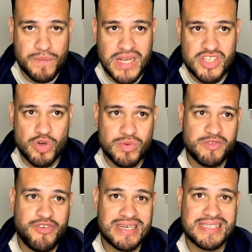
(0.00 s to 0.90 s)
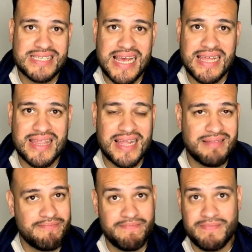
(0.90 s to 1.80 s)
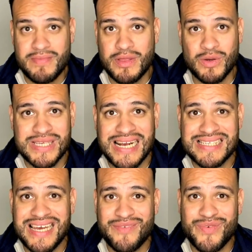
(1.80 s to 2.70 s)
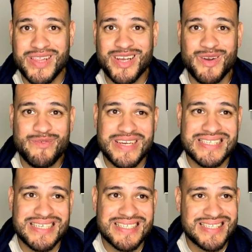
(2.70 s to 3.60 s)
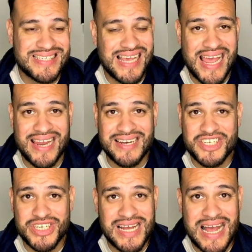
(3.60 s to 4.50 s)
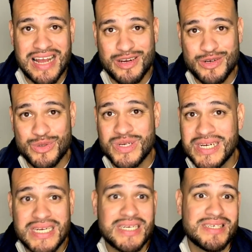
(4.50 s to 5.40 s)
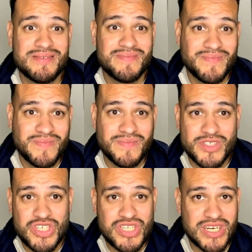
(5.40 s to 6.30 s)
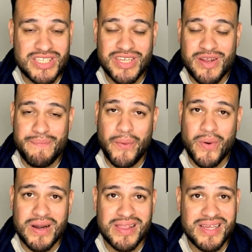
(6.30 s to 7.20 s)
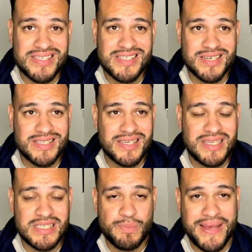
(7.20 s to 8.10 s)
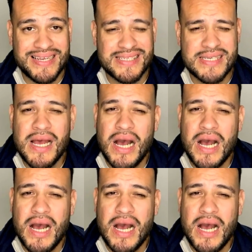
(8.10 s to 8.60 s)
So it was fair to say that those guys had really good visits, and Chicago stuck to their board. They stuck to these picks.